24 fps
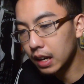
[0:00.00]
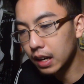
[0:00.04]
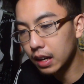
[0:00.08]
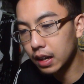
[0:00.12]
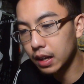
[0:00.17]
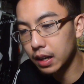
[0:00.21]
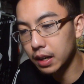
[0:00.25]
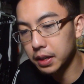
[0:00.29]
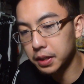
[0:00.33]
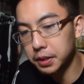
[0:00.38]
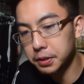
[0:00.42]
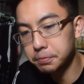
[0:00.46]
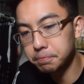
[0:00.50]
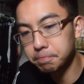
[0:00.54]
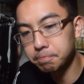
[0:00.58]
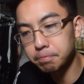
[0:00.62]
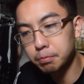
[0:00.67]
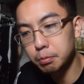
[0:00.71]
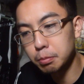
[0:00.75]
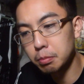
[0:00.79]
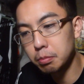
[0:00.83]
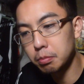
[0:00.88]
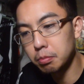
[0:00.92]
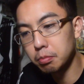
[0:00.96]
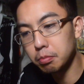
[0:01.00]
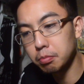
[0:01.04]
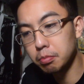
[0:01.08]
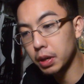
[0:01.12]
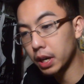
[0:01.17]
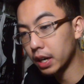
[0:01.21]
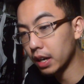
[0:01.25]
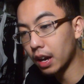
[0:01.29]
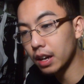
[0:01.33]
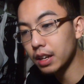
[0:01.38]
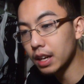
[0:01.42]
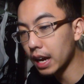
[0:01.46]
But
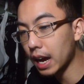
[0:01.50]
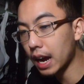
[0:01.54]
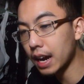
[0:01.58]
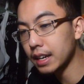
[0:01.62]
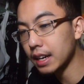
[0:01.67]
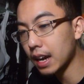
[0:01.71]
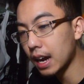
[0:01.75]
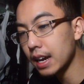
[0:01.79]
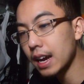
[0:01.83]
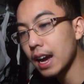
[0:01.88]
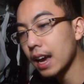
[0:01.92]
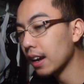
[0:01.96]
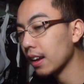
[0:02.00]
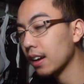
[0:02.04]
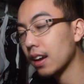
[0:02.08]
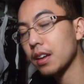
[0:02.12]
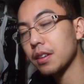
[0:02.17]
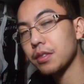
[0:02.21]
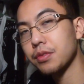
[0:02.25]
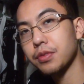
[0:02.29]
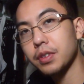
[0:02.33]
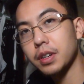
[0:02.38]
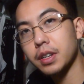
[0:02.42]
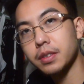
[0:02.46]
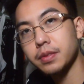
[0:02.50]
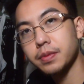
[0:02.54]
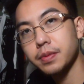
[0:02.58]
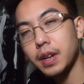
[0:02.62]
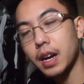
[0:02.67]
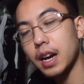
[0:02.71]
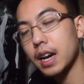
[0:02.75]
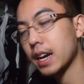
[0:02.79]
I had a lot of fun.